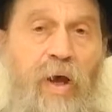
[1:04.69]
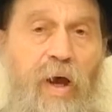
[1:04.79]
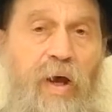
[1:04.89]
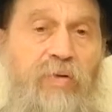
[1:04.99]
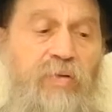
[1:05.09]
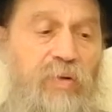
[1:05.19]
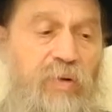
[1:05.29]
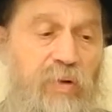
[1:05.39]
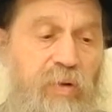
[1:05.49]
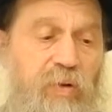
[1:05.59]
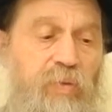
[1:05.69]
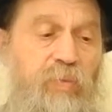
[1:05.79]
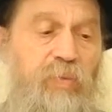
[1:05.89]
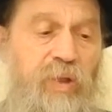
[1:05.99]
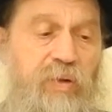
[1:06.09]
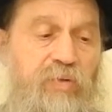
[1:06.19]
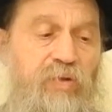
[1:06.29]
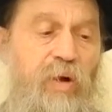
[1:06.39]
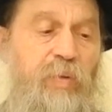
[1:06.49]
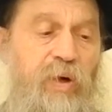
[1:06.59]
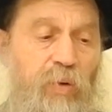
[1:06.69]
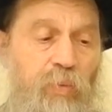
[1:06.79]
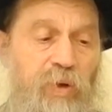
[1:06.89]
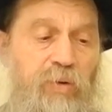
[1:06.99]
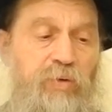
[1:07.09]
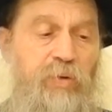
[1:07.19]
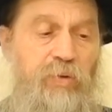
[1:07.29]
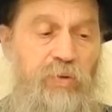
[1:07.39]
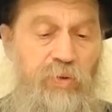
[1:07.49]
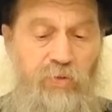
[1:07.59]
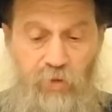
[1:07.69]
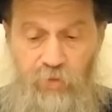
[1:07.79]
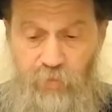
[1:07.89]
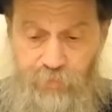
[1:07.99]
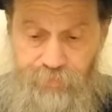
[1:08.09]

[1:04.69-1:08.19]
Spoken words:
the hot, the summer and winter season.